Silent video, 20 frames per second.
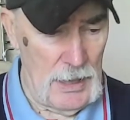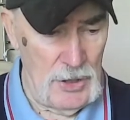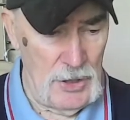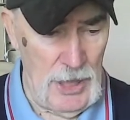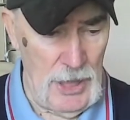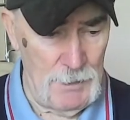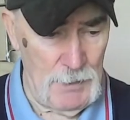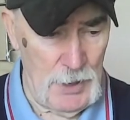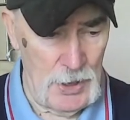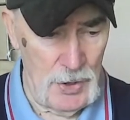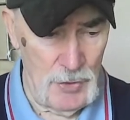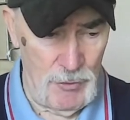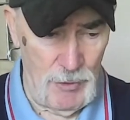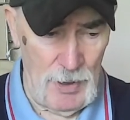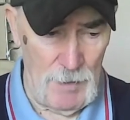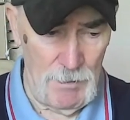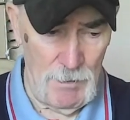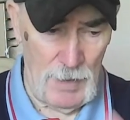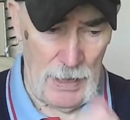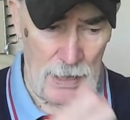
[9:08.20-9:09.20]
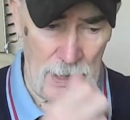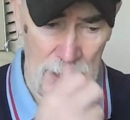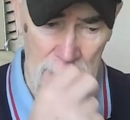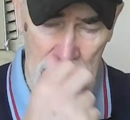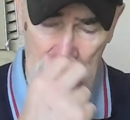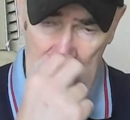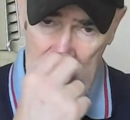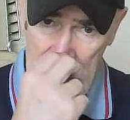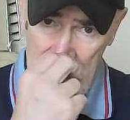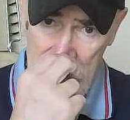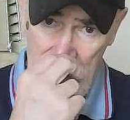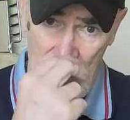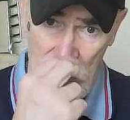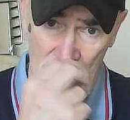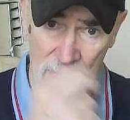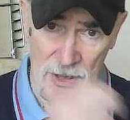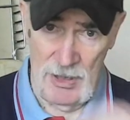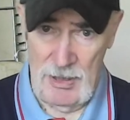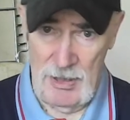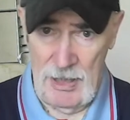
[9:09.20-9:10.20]
chapter is written by
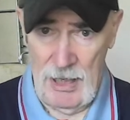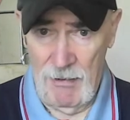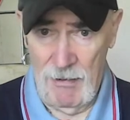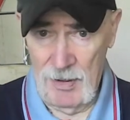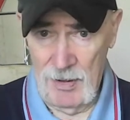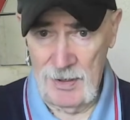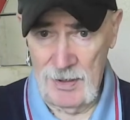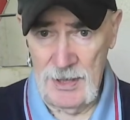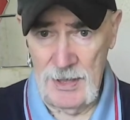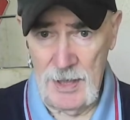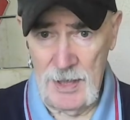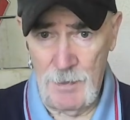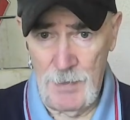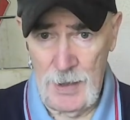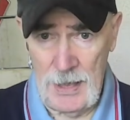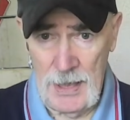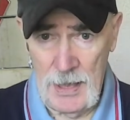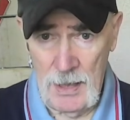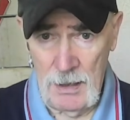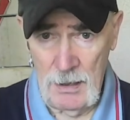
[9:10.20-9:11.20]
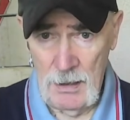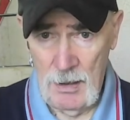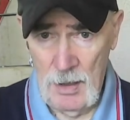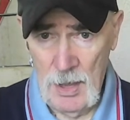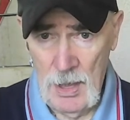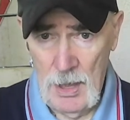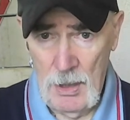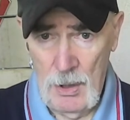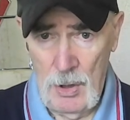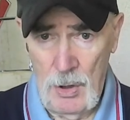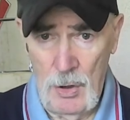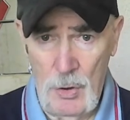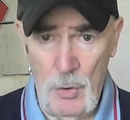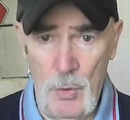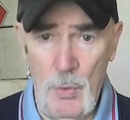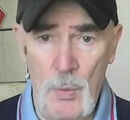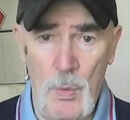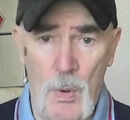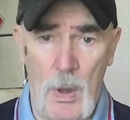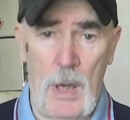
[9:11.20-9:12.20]
Daryl De Beer,
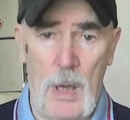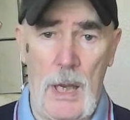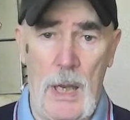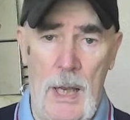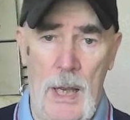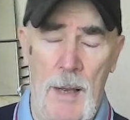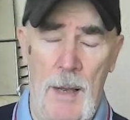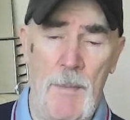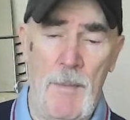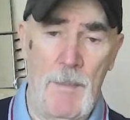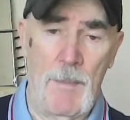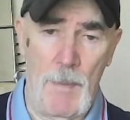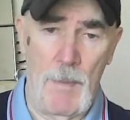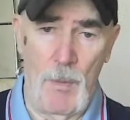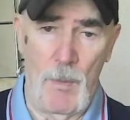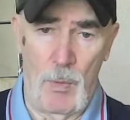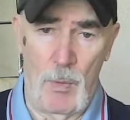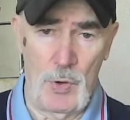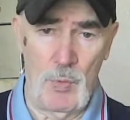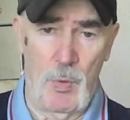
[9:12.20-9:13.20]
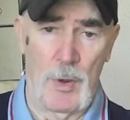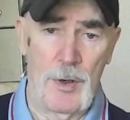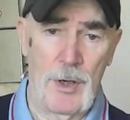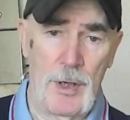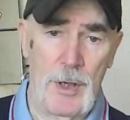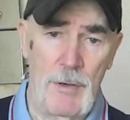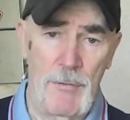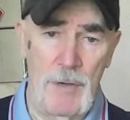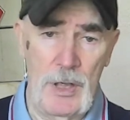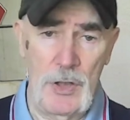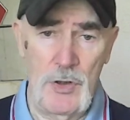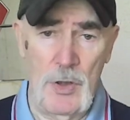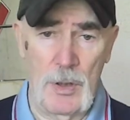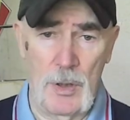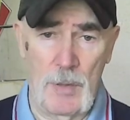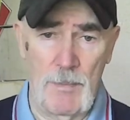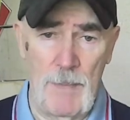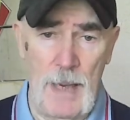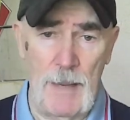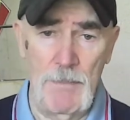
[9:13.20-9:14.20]
who was one of the
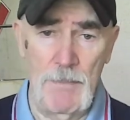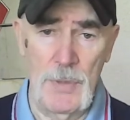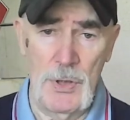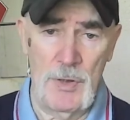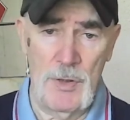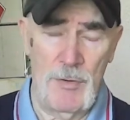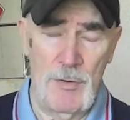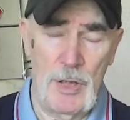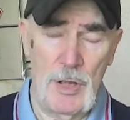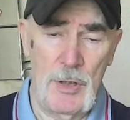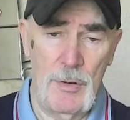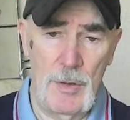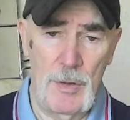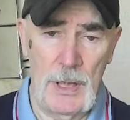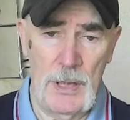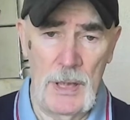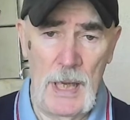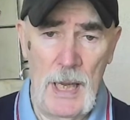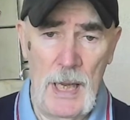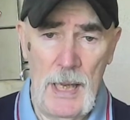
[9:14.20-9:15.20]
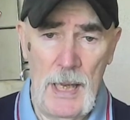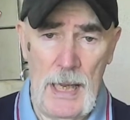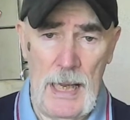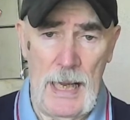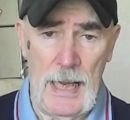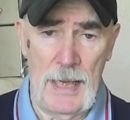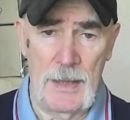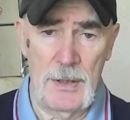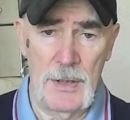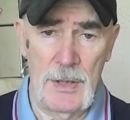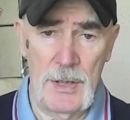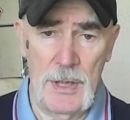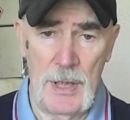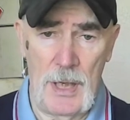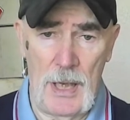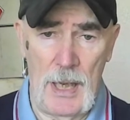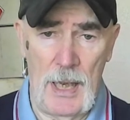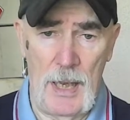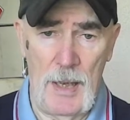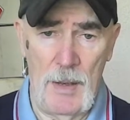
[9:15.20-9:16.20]
original members of the unit and
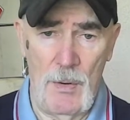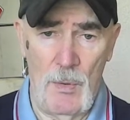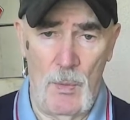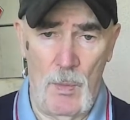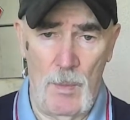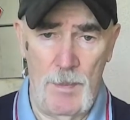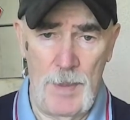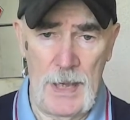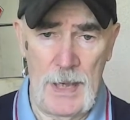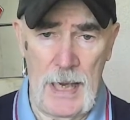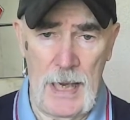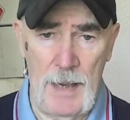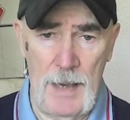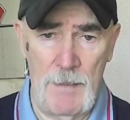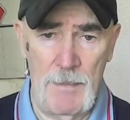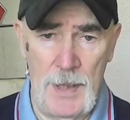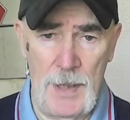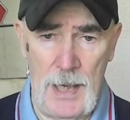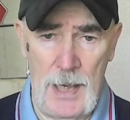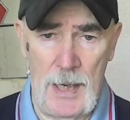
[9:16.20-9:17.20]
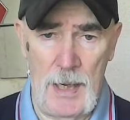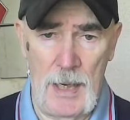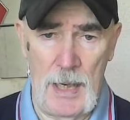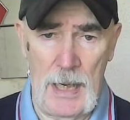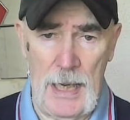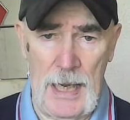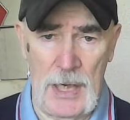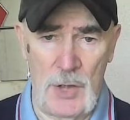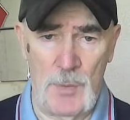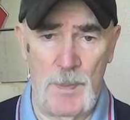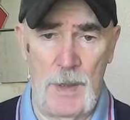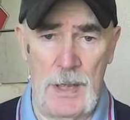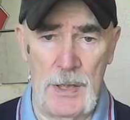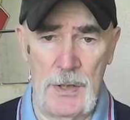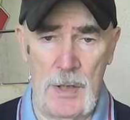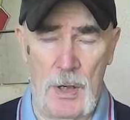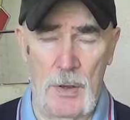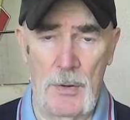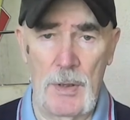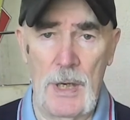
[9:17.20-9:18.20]
became the
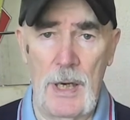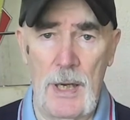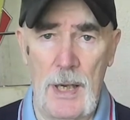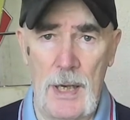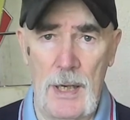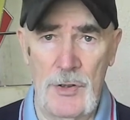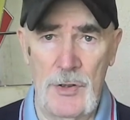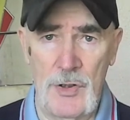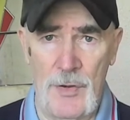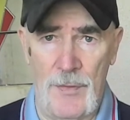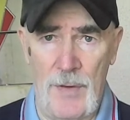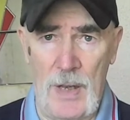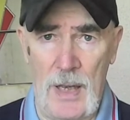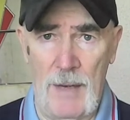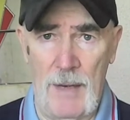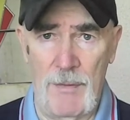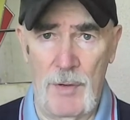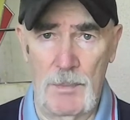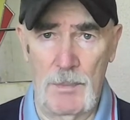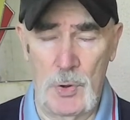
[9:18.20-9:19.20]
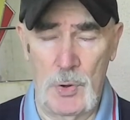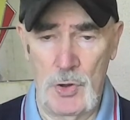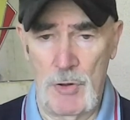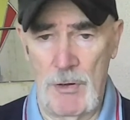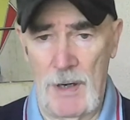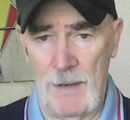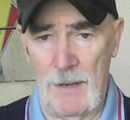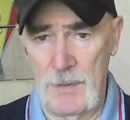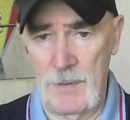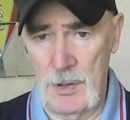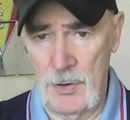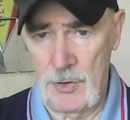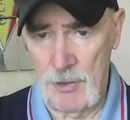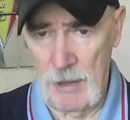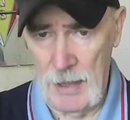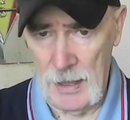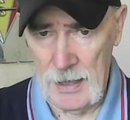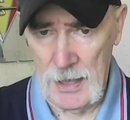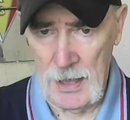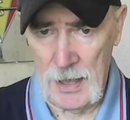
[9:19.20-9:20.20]
expert on survival, bushcraft and
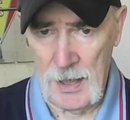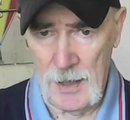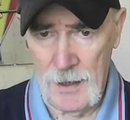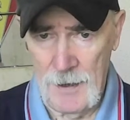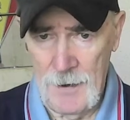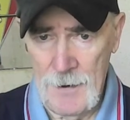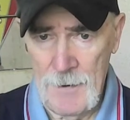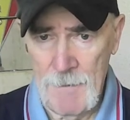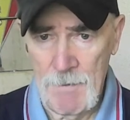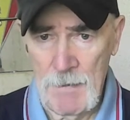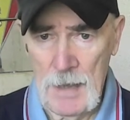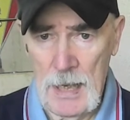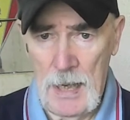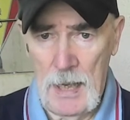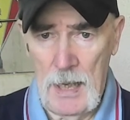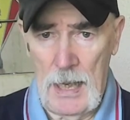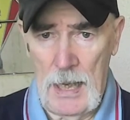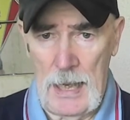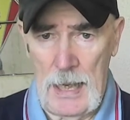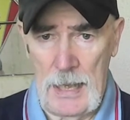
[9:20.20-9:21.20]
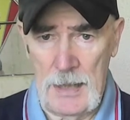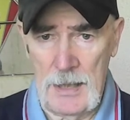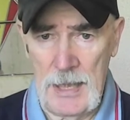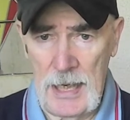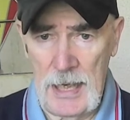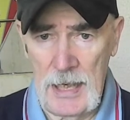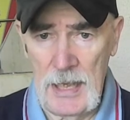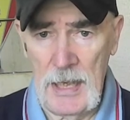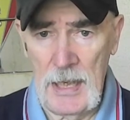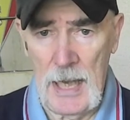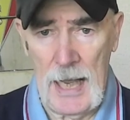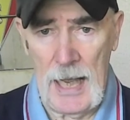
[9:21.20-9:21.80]
tracking. And he